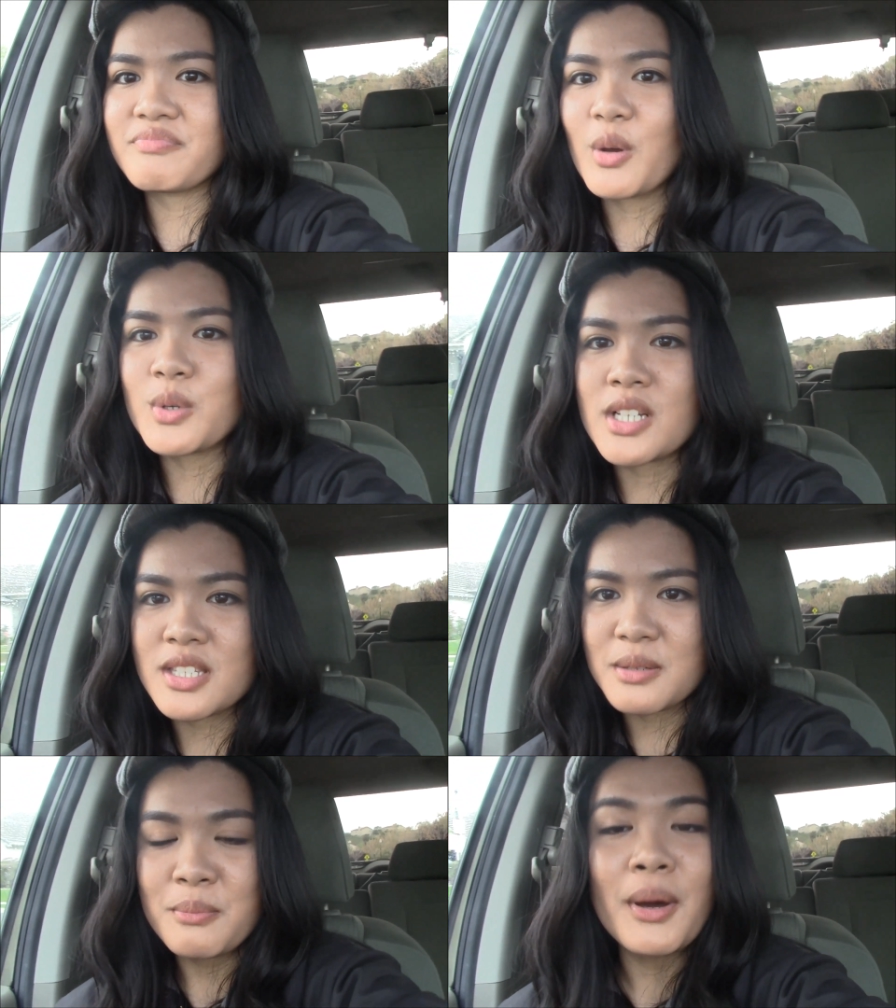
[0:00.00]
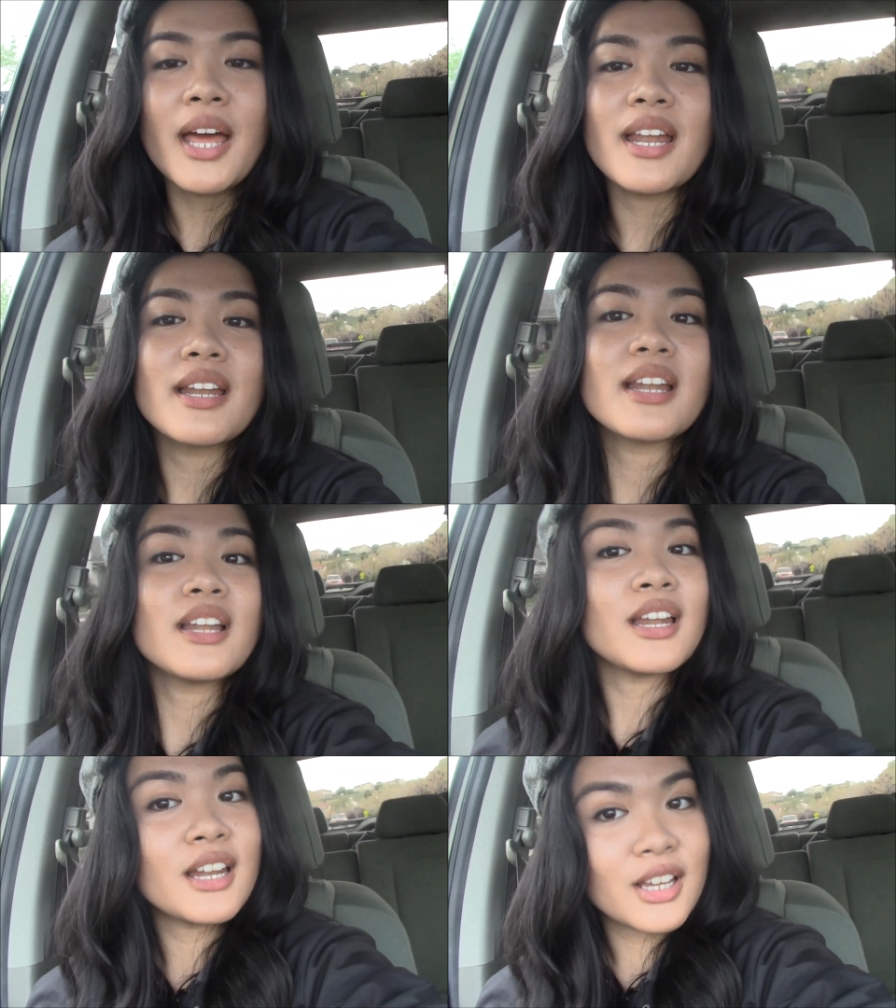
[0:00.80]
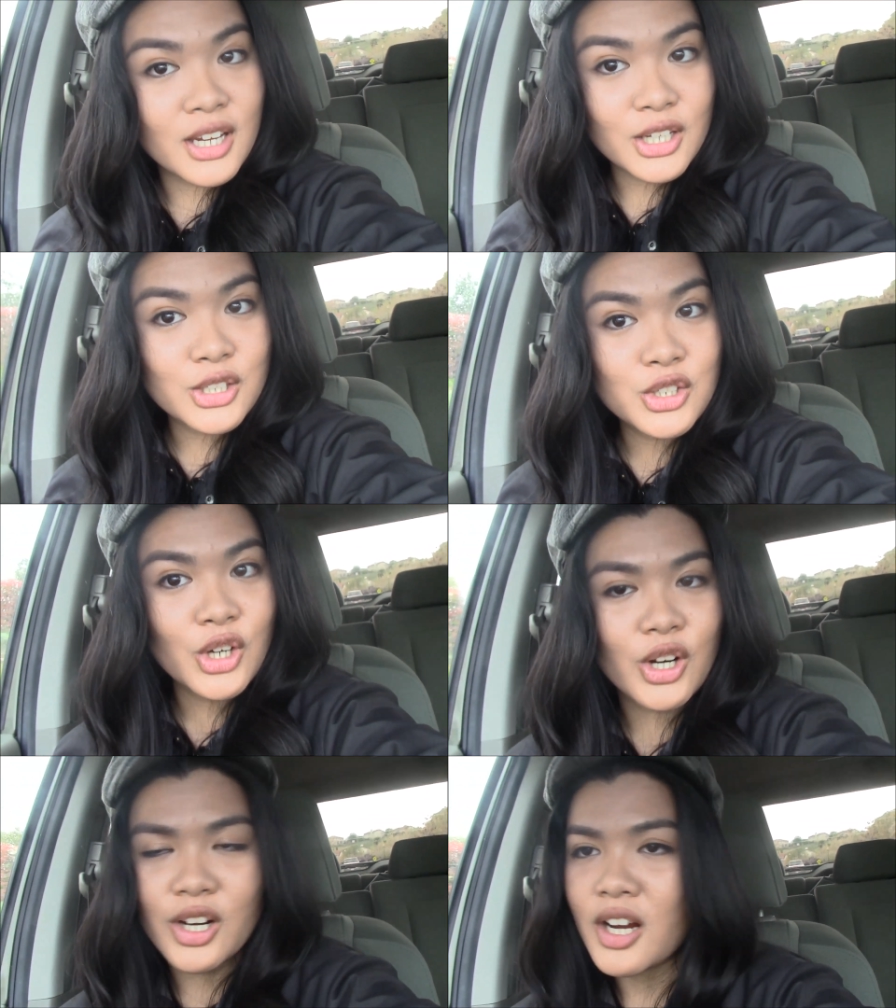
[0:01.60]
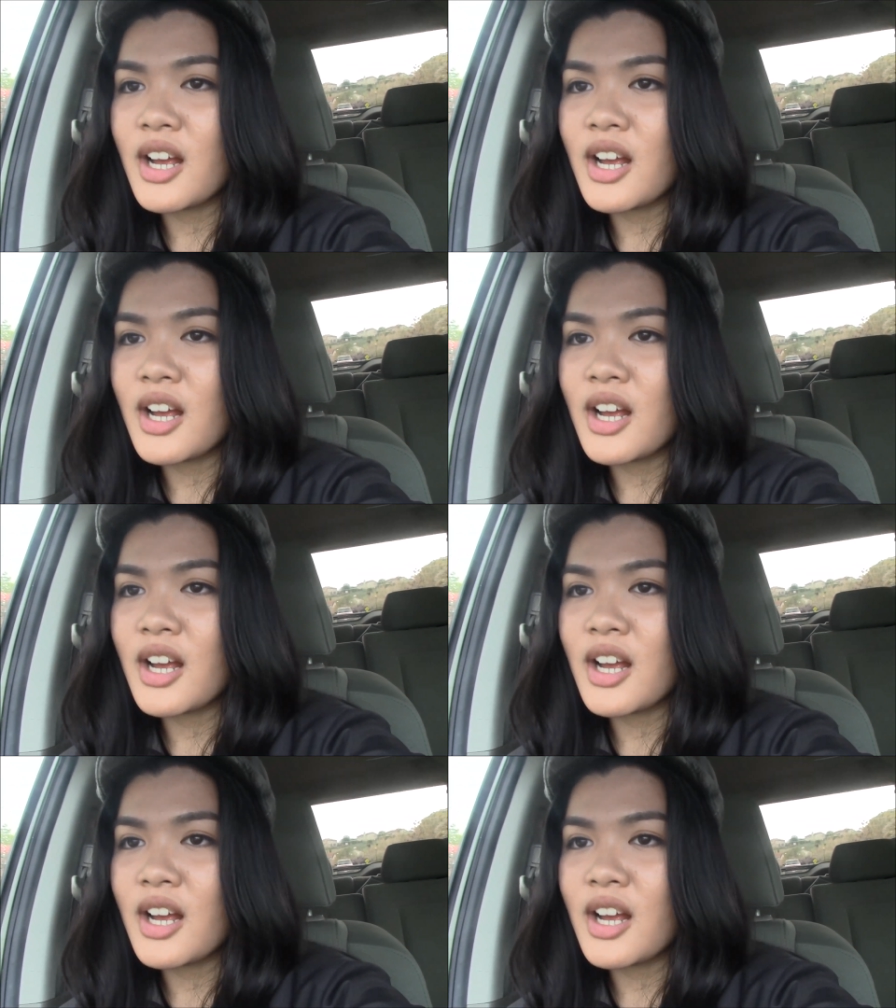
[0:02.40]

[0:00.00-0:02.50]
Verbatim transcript: No, it doesn't. But yes, it does. Sure.